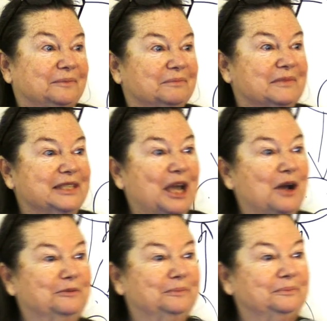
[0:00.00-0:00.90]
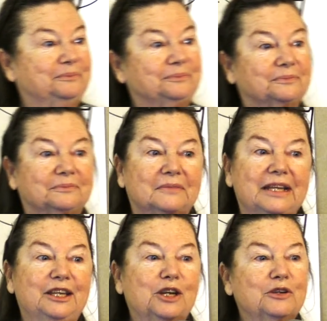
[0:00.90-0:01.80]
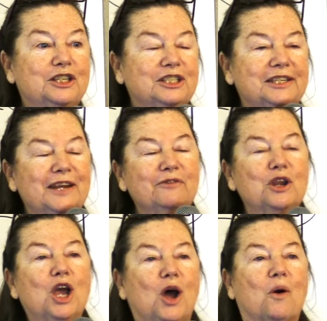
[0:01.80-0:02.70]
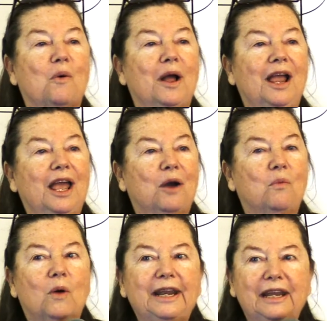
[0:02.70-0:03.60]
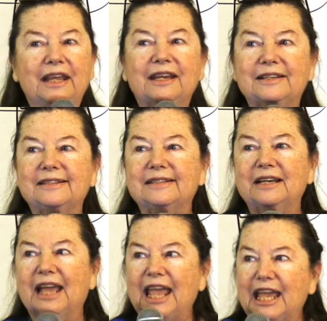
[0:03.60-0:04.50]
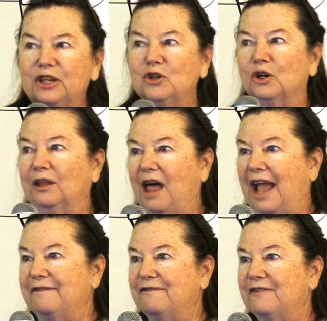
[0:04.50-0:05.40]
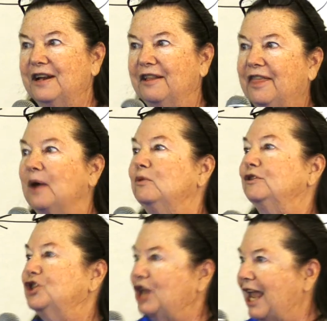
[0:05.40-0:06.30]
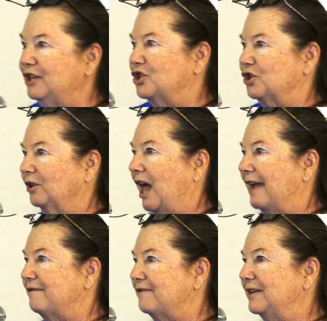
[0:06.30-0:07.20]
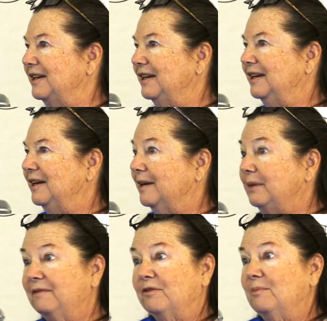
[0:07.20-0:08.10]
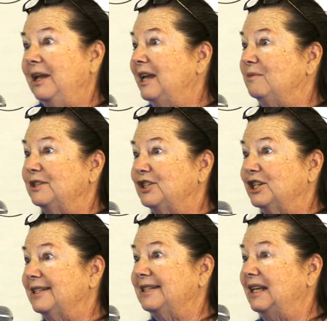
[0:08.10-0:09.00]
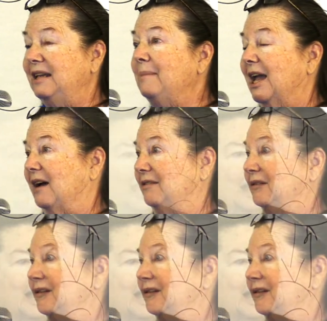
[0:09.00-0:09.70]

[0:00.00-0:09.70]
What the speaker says: So, you know, you just never know what it is in your life that will change your life. I mean, for me, it was just an email.